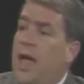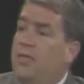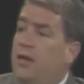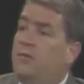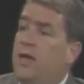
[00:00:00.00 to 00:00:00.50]

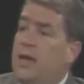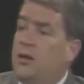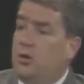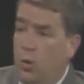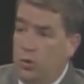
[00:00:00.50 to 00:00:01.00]
And then if
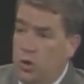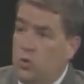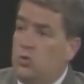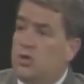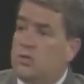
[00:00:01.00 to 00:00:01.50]
they don't
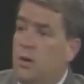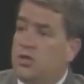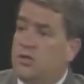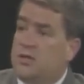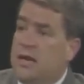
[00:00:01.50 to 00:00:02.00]
use as
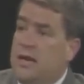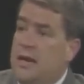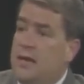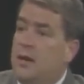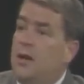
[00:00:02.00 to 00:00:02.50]
much as they
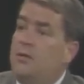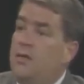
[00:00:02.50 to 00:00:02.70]
need,